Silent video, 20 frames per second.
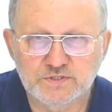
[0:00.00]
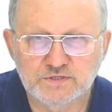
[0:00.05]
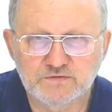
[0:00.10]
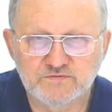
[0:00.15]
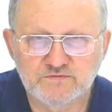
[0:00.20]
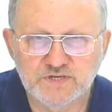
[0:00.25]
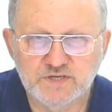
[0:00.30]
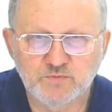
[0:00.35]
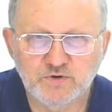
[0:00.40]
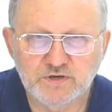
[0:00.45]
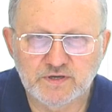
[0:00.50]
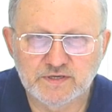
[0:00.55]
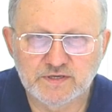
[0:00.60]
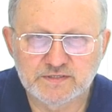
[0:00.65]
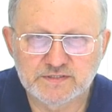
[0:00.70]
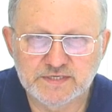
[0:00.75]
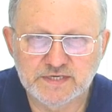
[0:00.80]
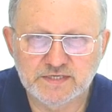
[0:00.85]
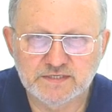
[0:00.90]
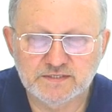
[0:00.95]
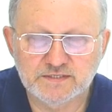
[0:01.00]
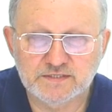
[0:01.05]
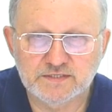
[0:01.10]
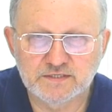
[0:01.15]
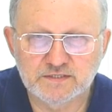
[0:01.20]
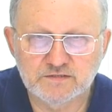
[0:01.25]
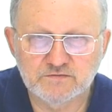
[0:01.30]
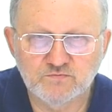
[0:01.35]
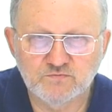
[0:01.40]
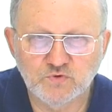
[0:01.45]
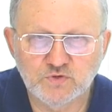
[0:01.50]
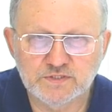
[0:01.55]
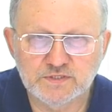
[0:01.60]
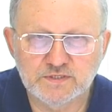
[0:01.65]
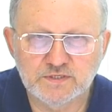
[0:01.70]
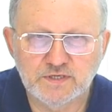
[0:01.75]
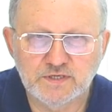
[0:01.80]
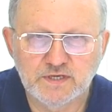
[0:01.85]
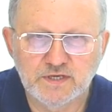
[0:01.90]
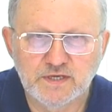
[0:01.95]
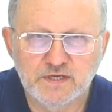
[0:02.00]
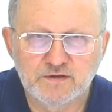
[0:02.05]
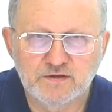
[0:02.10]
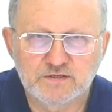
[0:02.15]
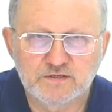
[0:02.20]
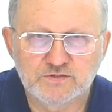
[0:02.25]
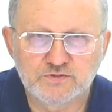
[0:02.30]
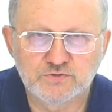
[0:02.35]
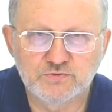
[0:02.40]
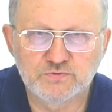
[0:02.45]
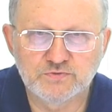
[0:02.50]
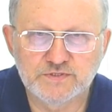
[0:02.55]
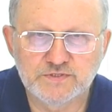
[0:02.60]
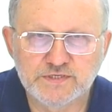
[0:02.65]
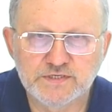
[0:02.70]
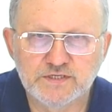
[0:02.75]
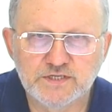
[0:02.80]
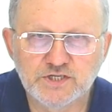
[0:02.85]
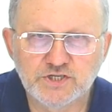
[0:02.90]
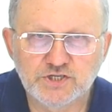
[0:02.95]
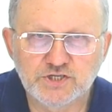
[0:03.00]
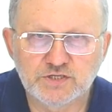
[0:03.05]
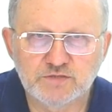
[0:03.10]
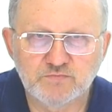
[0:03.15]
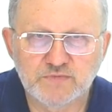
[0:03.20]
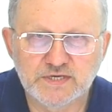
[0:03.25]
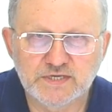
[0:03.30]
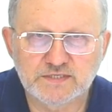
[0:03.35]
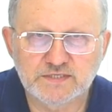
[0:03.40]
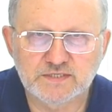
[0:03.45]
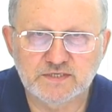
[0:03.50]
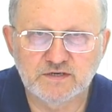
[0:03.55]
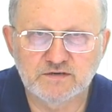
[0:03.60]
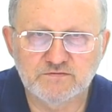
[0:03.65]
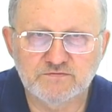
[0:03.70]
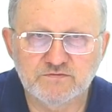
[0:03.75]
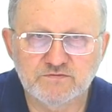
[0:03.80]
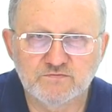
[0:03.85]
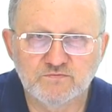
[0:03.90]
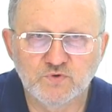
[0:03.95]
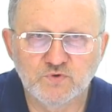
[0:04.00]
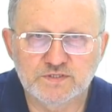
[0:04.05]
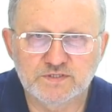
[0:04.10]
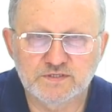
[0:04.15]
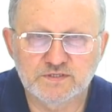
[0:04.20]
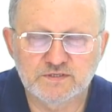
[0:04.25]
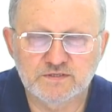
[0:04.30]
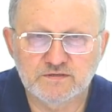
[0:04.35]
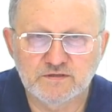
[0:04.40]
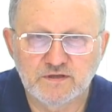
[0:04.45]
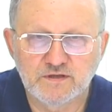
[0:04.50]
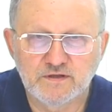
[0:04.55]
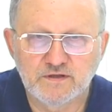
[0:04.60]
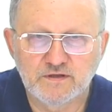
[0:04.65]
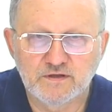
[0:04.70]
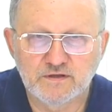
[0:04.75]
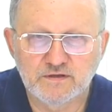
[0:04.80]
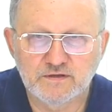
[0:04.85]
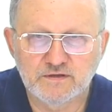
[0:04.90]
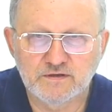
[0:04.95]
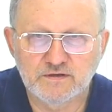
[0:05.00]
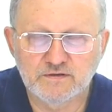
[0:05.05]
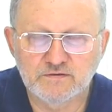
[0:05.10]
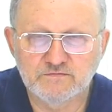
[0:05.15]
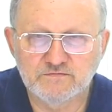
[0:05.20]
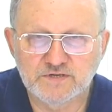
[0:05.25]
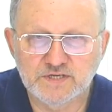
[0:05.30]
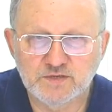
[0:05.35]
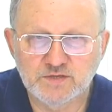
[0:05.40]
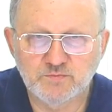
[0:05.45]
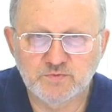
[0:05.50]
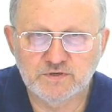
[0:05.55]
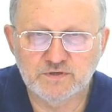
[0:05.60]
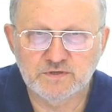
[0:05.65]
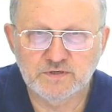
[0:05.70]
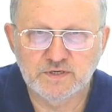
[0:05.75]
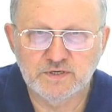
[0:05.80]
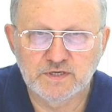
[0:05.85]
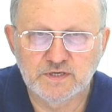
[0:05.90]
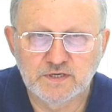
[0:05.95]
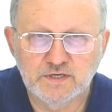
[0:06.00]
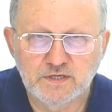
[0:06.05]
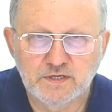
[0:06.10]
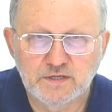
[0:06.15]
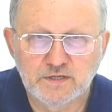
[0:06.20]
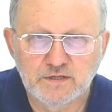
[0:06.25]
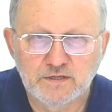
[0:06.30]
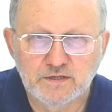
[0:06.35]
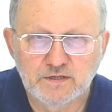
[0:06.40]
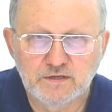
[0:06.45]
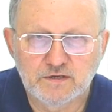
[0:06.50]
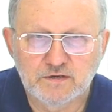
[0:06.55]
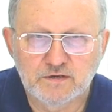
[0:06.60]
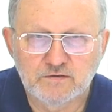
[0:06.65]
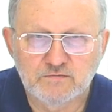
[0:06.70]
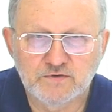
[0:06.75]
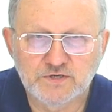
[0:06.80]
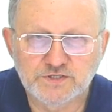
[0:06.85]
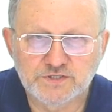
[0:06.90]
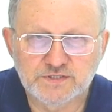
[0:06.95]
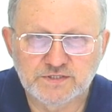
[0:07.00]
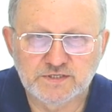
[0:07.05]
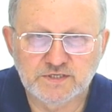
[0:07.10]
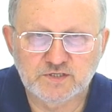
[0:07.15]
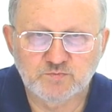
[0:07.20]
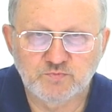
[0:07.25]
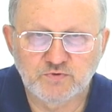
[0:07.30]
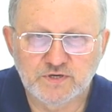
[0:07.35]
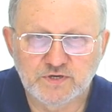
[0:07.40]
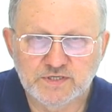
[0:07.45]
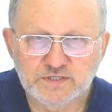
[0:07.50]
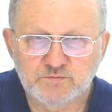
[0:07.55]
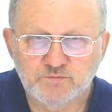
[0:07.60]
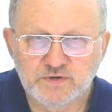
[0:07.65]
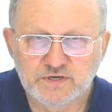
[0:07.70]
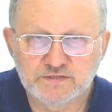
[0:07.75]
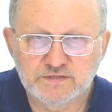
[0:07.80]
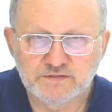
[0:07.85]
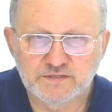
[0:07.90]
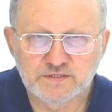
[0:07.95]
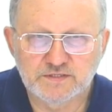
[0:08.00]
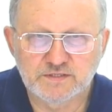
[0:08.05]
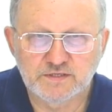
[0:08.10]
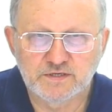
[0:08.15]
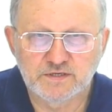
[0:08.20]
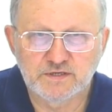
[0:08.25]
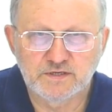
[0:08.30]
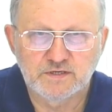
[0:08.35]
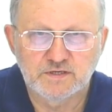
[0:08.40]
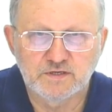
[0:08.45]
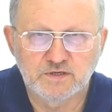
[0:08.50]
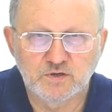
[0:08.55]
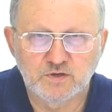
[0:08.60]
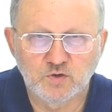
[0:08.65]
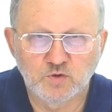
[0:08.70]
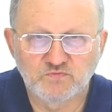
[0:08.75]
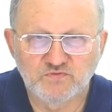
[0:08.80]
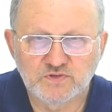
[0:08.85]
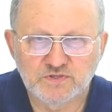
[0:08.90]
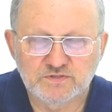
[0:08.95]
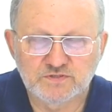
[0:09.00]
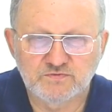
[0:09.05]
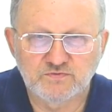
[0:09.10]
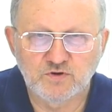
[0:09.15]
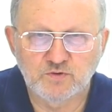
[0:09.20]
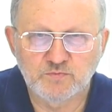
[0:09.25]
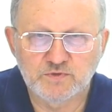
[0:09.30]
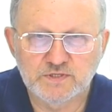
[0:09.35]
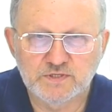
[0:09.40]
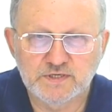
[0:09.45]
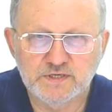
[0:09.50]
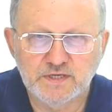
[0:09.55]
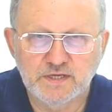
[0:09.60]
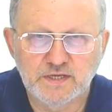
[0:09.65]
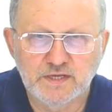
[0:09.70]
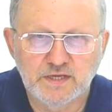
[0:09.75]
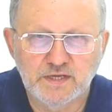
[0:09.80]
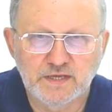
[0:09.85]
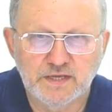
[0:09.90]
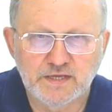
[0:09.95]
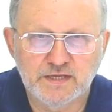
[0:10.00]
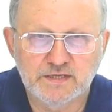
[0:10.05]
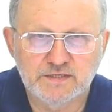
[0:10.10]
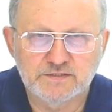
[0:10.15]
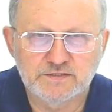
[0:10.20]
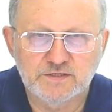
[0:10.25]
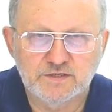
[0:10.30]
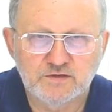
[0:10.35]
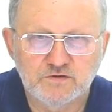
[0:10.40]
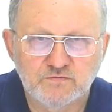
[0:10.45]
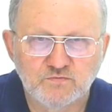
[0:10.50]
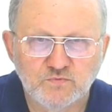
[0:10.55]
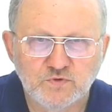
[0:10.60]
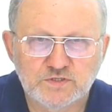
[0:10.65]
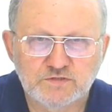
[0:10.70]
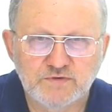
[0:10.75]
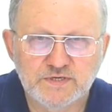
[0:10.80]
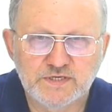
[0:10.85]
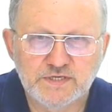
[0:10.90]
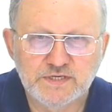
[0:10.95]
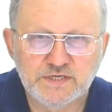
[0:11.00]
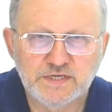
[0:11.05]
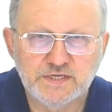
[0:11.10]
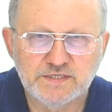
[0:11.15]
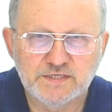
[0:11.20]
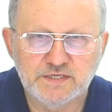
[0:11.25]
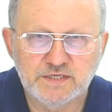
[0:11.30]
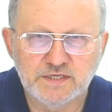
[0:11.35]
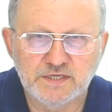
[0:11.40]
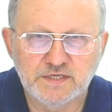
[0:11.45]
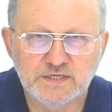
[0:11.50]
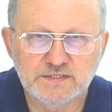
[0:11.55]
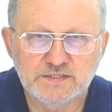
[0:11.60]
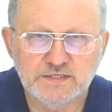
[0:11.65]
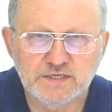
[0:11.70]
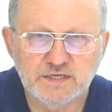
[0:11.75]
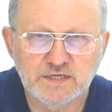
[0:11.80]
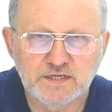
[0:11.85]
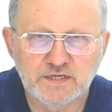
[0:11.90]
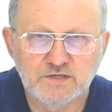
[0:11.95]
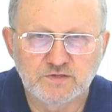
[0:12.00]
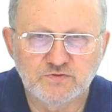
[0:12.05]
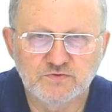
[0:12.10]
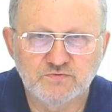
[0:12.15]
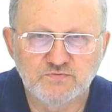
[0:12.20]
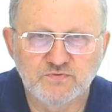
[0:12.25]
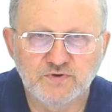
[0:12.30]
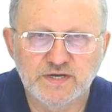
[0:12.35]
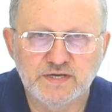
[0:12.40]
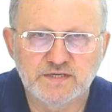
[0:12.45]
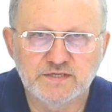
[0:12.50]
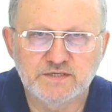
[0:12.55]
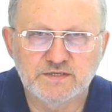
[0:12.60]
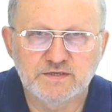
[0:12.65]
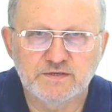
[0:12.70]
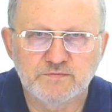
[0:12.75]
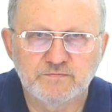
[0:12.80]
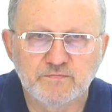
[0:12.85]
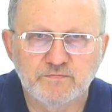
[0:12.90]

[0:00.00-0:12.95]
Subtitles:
vapor condensed into water to the initial mass of water vapor, which is expressed by this obvious formula. And what we need is to find